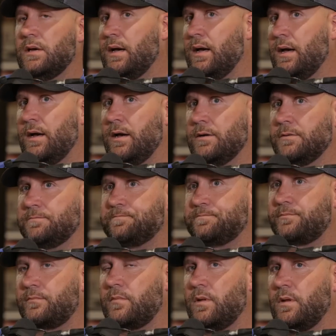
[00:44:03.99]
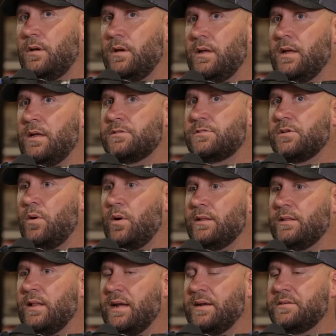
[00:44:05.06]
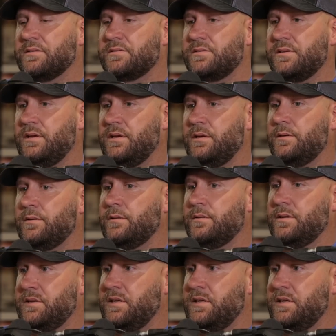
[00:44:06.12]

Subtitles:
And so I'd like to see the